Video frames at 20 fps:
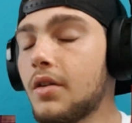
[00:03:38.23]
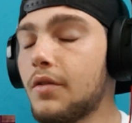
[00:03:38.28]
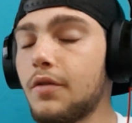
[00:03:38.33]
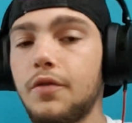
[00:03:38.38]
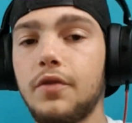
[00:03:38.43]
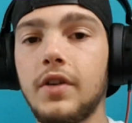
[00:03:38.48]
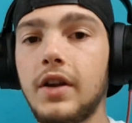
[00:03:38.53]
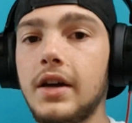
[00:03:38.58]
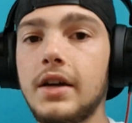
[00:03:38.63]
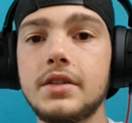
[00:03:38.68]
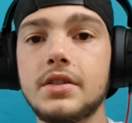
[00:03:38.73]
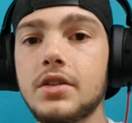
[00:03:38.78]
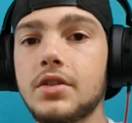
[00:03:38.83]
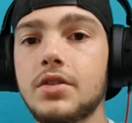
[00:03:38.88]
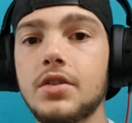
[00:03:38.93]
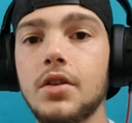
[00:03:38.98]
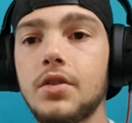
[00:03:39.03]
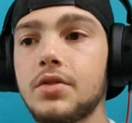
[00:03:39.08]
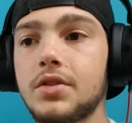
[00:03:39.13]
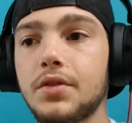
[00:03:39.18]
Flares are
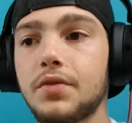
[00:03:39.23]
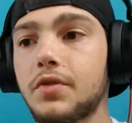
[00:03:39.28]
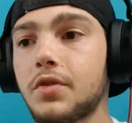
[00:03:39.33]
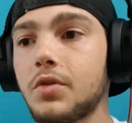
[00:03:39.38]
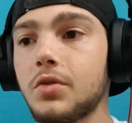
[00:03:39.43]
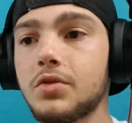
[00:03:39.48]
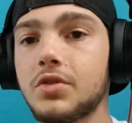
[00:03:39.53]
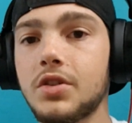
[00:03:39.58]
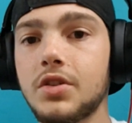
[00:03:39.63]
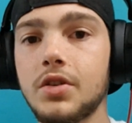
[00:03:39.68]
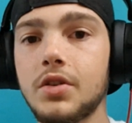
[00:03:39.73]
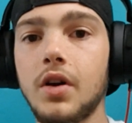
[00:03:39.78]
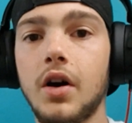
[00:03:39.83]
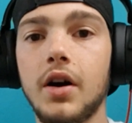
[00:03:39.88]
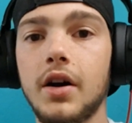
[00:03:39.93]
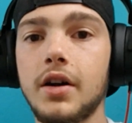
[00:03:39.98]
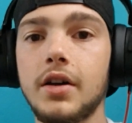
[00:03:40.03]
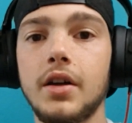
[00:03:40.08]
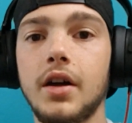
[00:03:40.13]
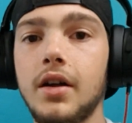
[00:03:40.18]
so difficult to do.
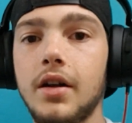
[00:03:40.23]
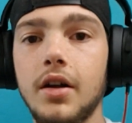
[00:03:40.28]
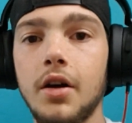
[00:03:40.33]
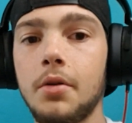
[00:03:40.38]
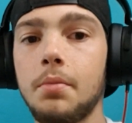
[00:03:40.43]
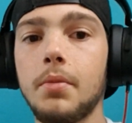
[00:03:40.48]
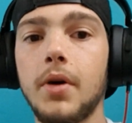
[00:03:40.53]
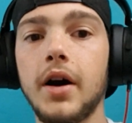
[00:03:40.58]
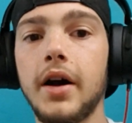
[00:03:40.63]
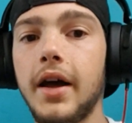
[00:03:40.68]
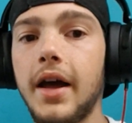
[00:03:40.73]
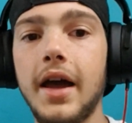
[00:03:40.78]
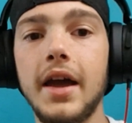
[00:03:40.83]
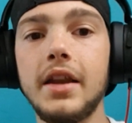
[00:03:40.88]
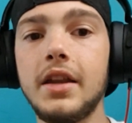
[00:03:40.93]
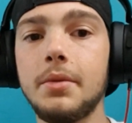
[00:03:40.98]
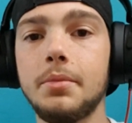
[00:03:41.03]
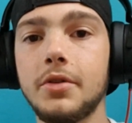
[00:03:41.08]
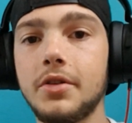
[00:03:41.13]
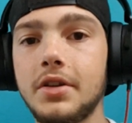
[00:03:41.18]
I admire
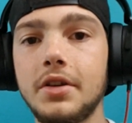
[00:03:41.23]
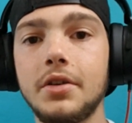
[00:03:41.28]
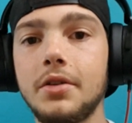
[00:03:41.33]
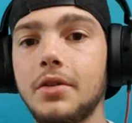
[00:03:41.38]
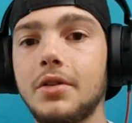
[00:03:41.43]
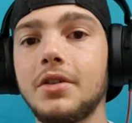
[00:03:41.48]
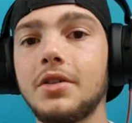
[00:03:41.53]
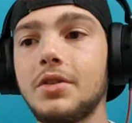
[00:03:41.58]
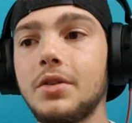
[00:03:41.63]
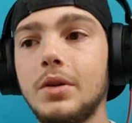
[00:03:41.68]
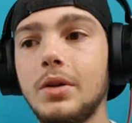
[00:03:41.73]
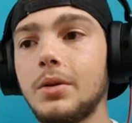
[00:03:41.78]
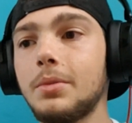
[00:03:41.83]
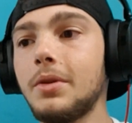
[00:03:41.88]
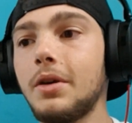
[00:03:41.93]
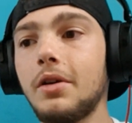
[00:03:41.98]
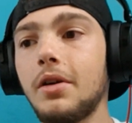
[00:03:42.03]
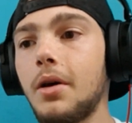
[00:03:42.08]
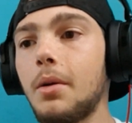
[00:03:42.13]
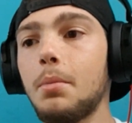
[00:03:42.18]
anybody who can do them.
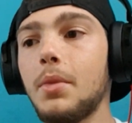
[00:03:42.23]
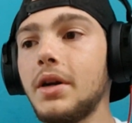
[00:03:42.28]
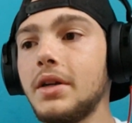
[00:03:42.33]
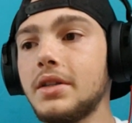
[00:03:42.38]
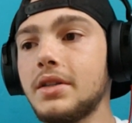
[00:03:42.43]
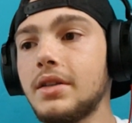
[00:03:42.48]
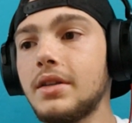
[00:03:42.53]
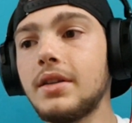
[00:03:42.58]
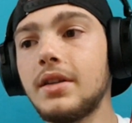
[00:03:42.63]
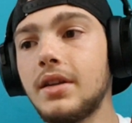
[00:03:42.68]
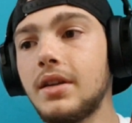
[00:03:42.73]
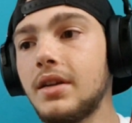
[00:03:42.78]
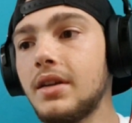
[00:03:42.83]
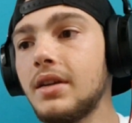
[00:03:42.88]
They're amazing.